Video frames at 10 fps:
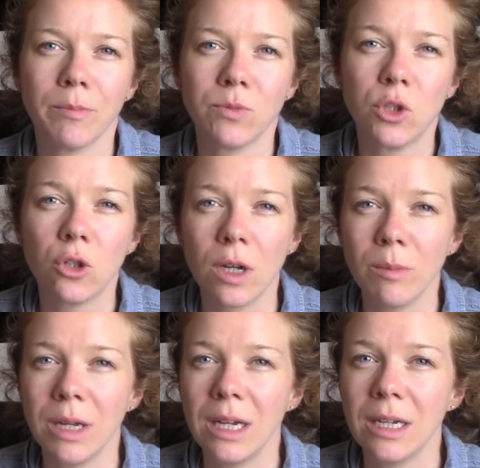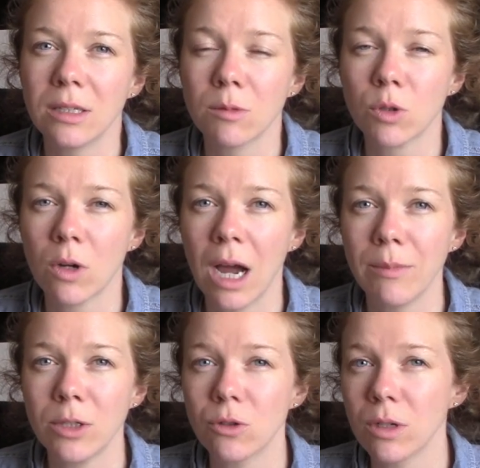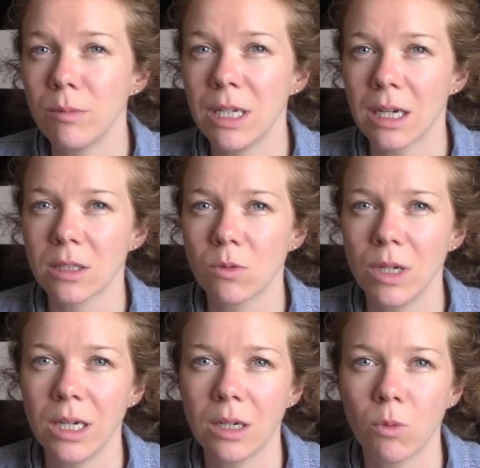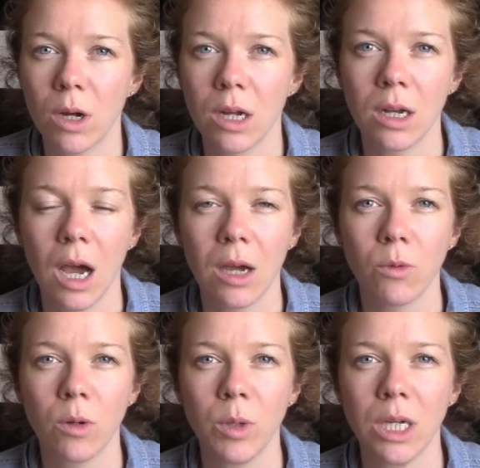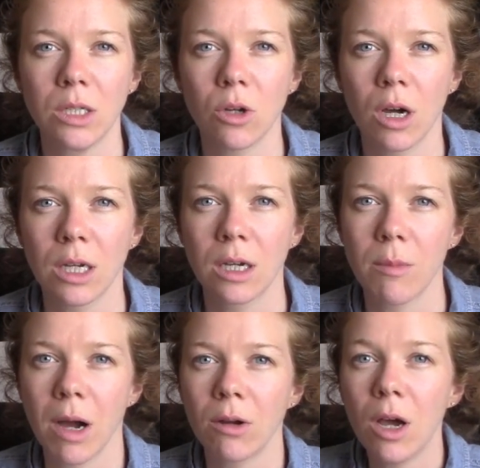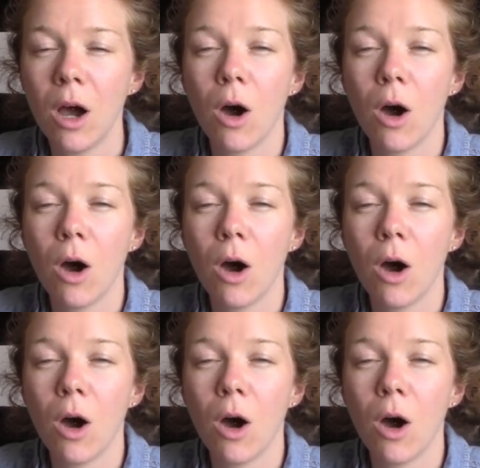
Join me, subscribe and join me next week when I will be talking about,